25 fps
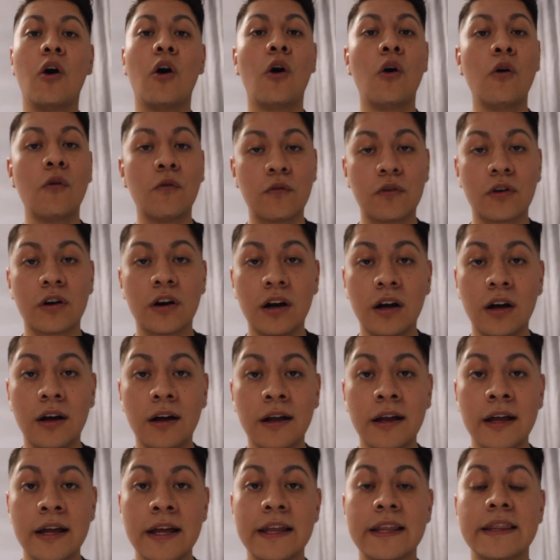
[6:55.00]

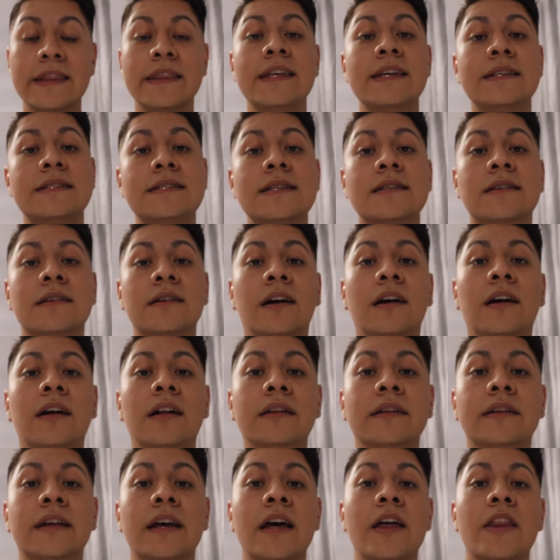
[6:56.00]
Overall, this is
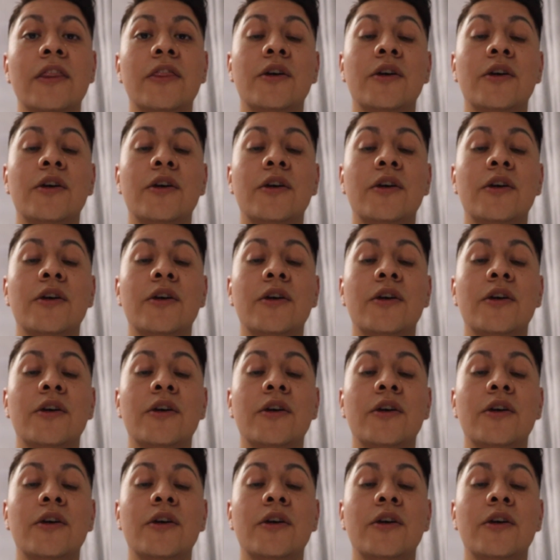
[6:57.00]
called